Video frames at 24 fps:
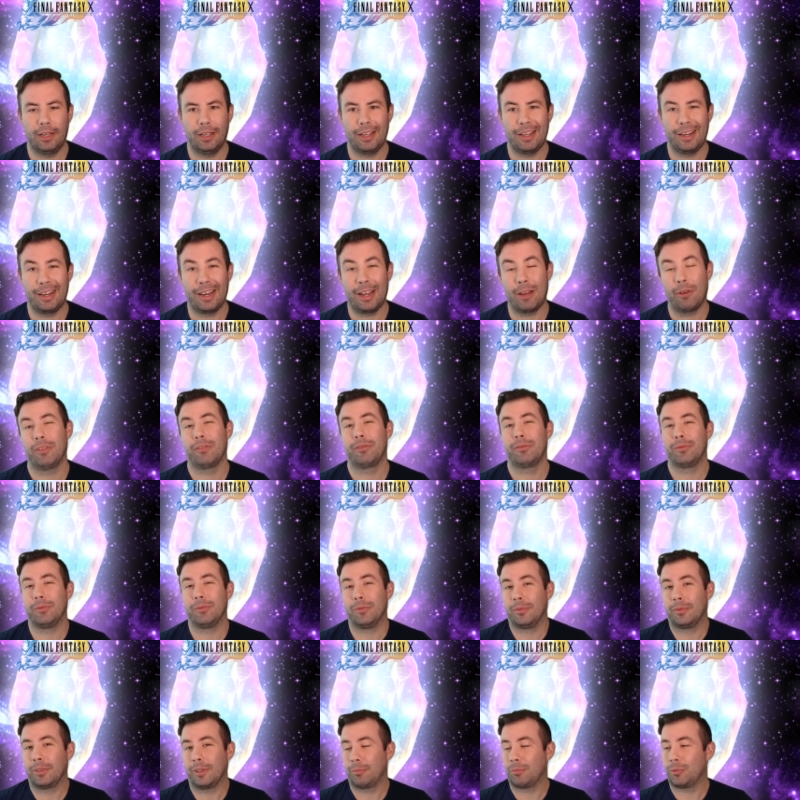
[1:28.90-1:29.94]
Now
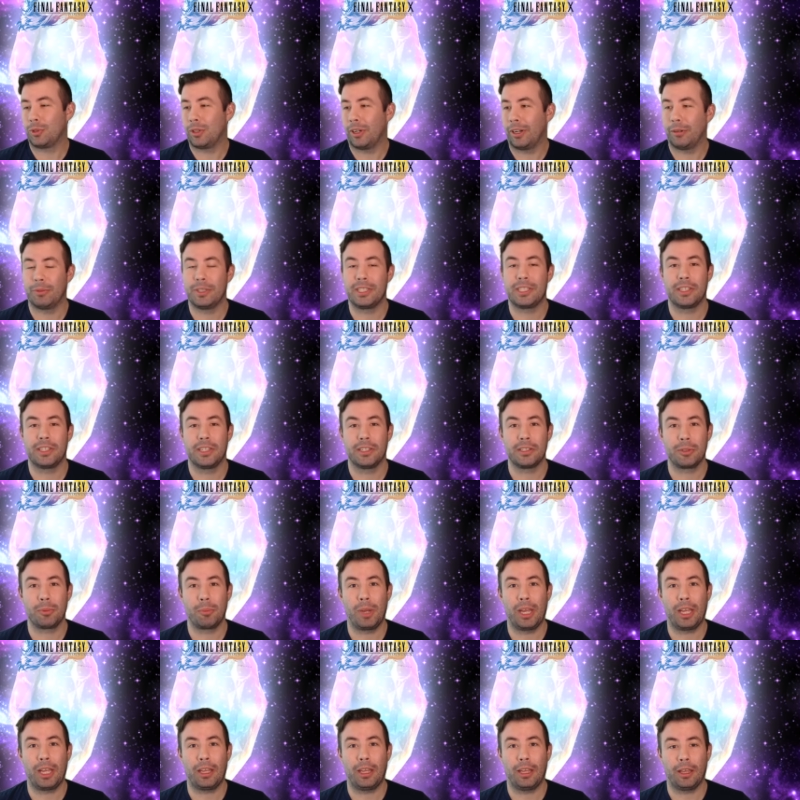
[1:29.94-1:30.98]
I'm trying to resist
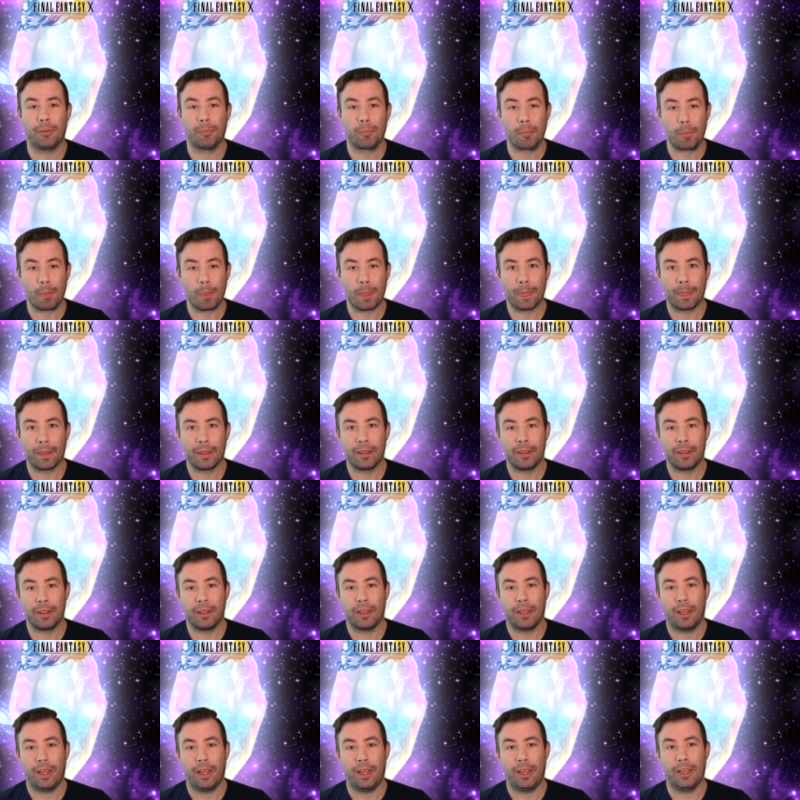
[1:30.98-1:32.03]
making
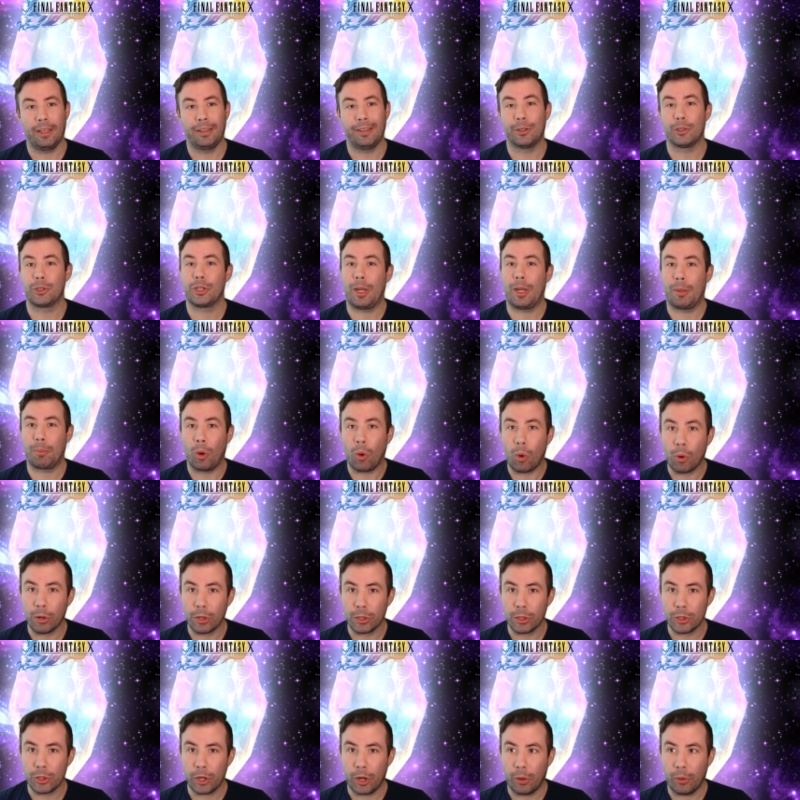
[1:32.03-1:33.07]
a Little Shop of
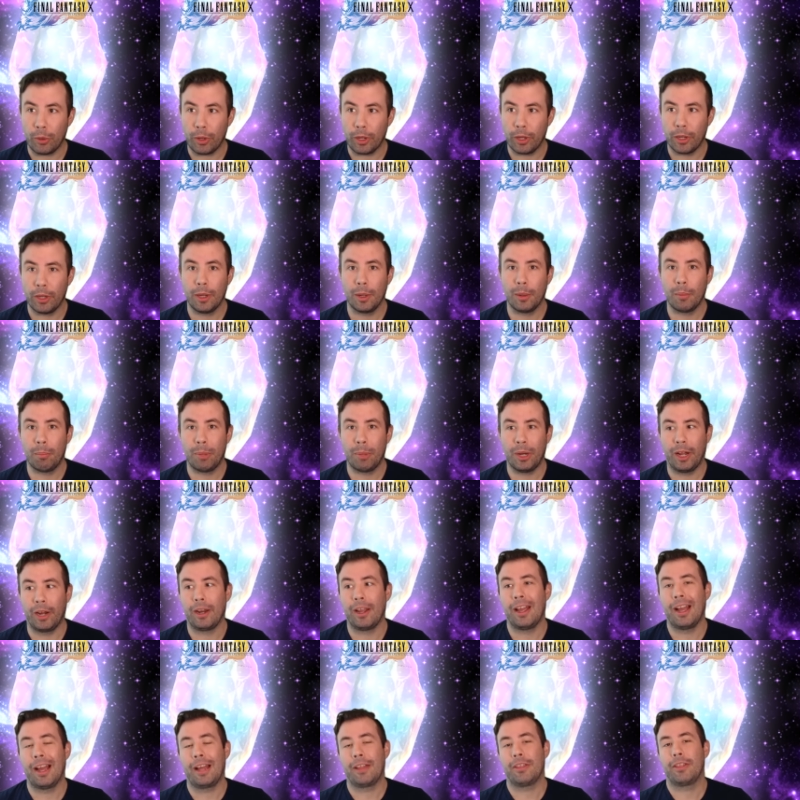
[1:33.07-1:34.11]
Horrors joke, but
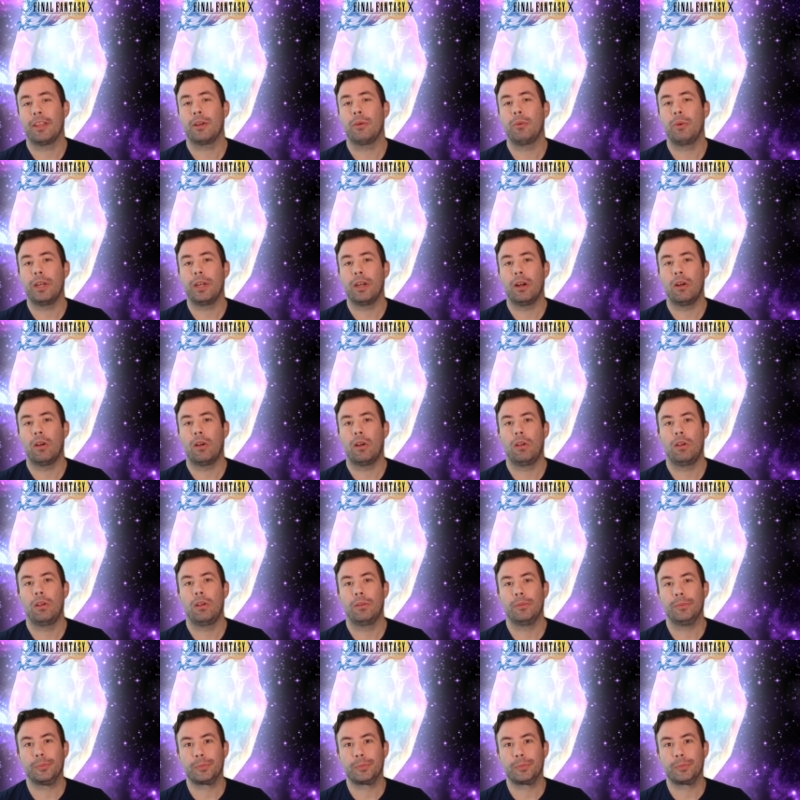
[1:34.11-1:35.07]
I think we all